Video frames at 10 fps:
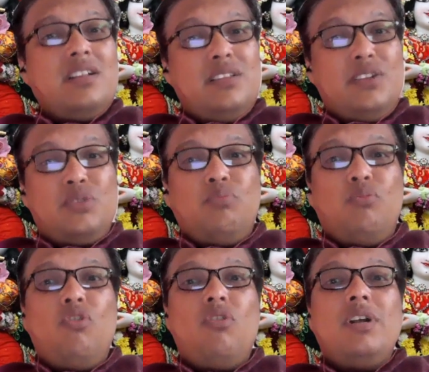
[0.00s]
this
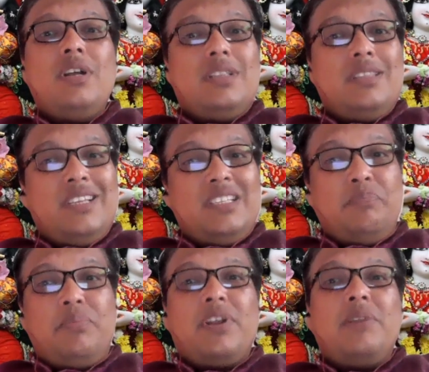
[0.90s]
Moha, this
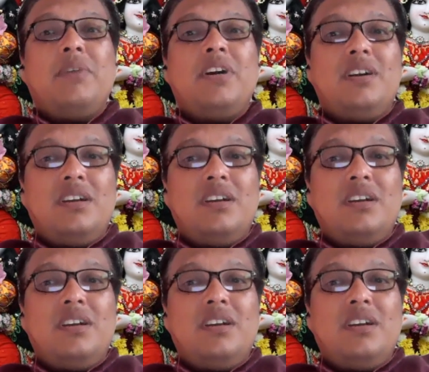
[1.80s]
Brahma,